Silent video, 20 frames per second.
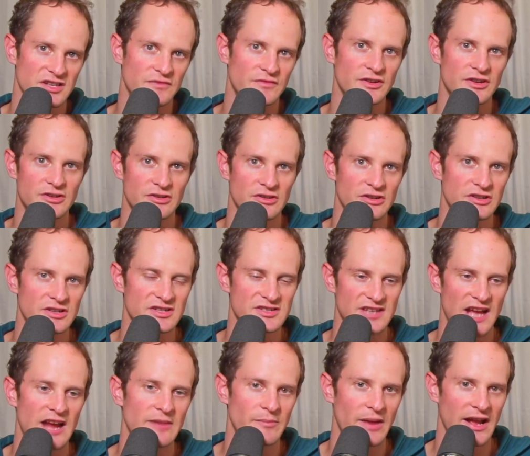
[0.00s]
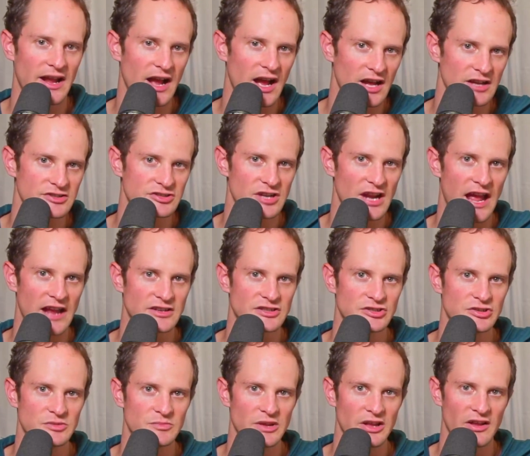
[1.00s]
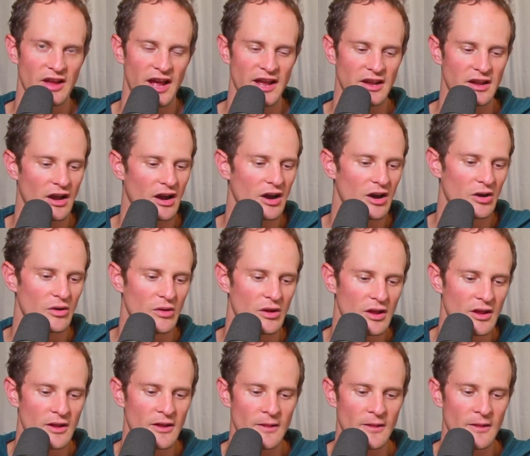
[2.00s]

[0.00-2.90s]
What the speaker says: if you're doing DesignByContract, you'd be like, oh,